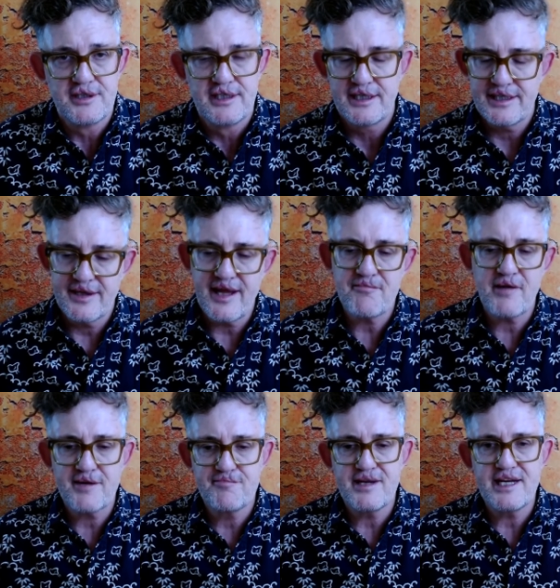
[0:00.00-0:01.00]
Now that
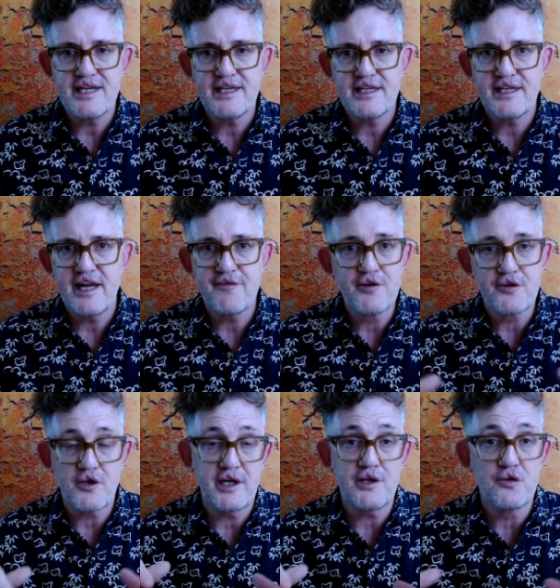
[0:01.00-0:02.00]
might be if you're
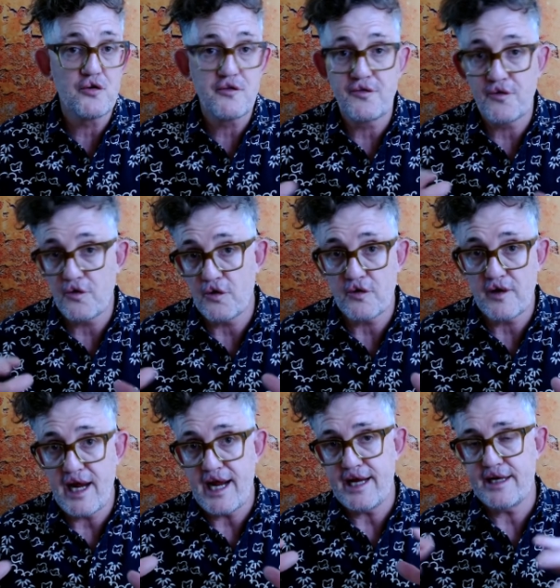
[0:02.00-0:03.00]
trying to look for
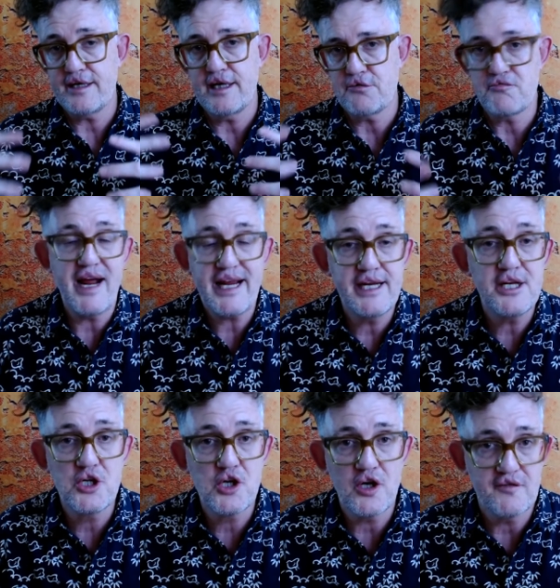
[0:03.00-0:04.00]
a
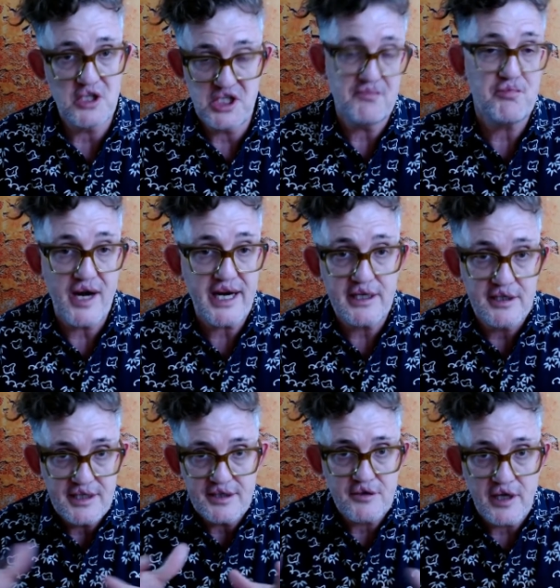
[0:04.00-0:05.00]
wreckage of a shipwreck
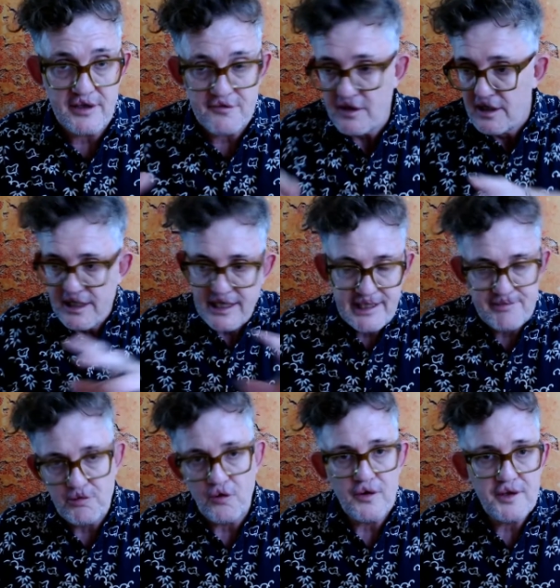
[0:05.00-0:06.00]
and kind of
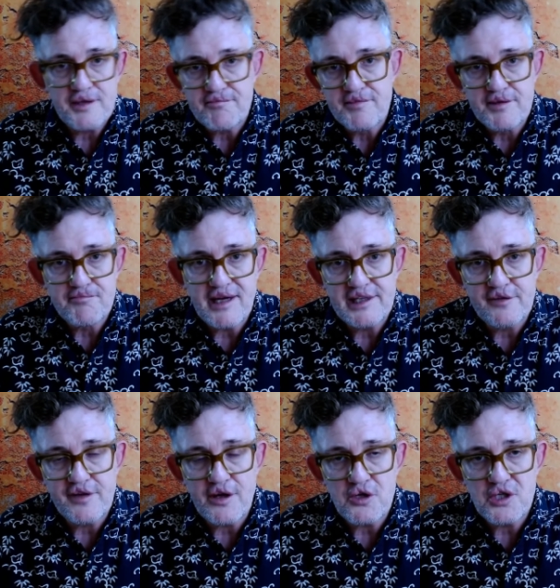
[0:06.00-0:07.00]
exploring the base of
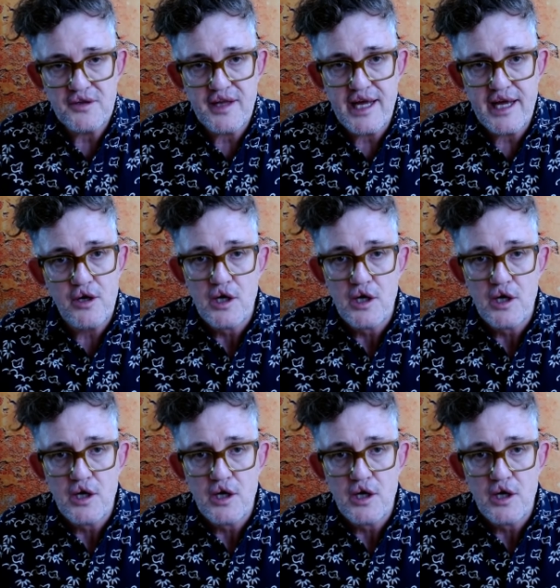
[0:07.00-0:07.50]
the ocean there.